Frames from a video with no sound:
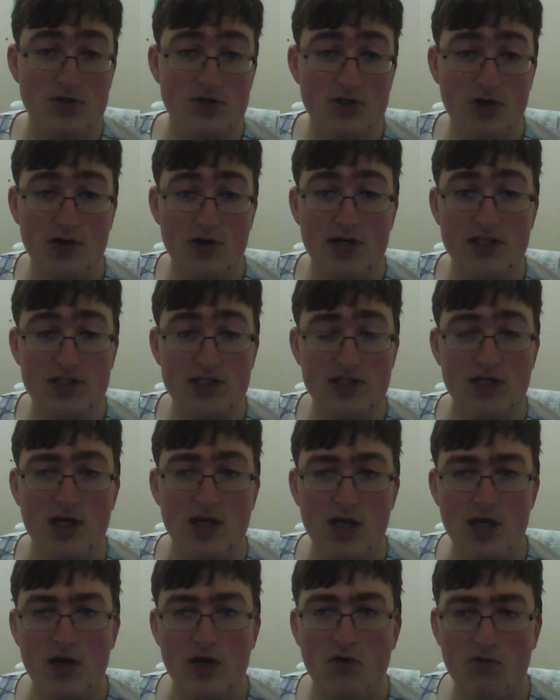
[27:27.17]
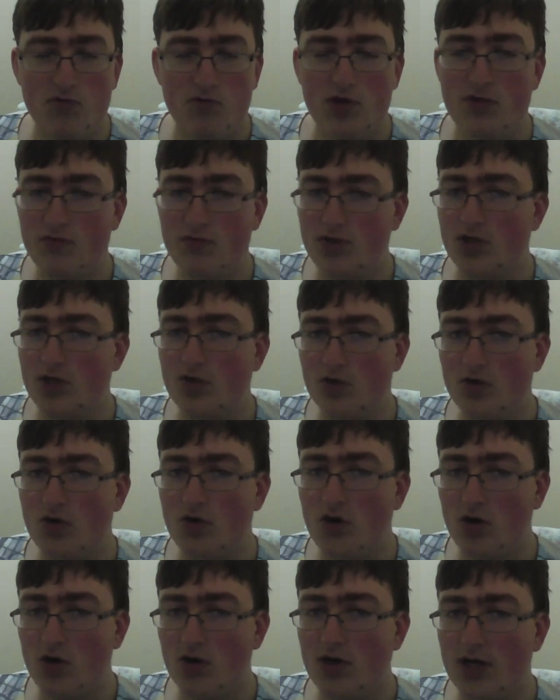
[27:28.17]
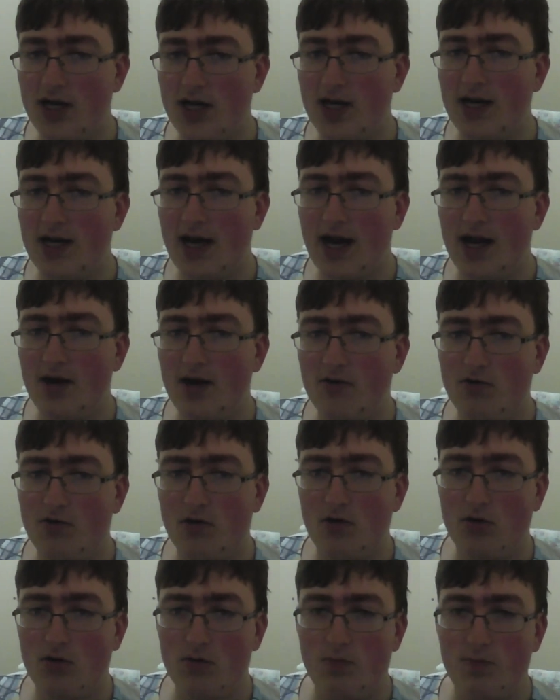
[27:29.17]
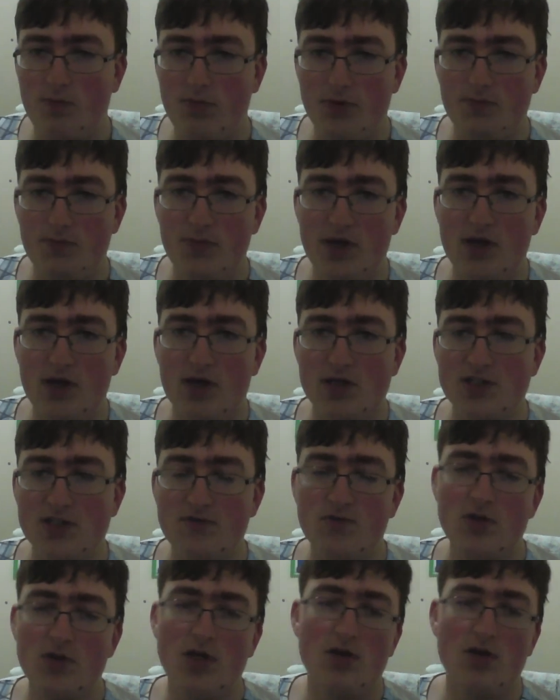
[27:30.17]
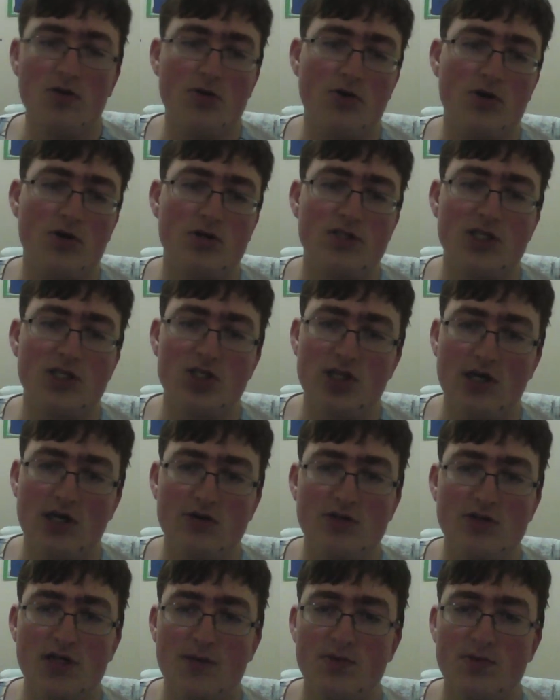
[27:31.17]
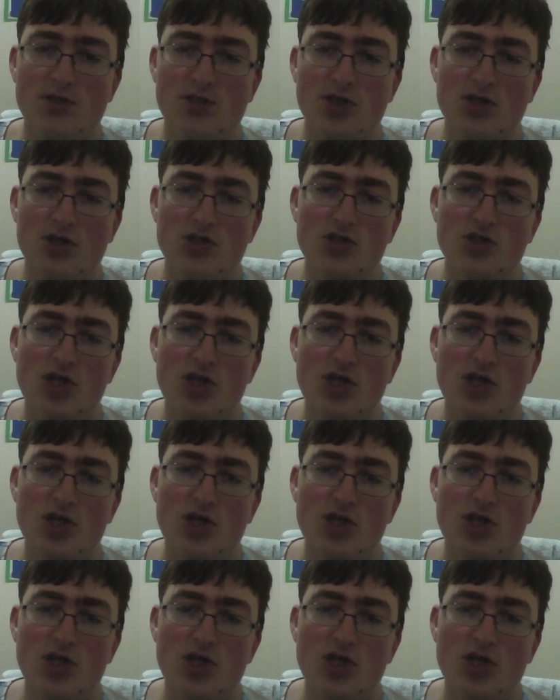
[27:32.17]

So it's a really, really good card in aggro, but because of all the other cards like Shadow Step and such,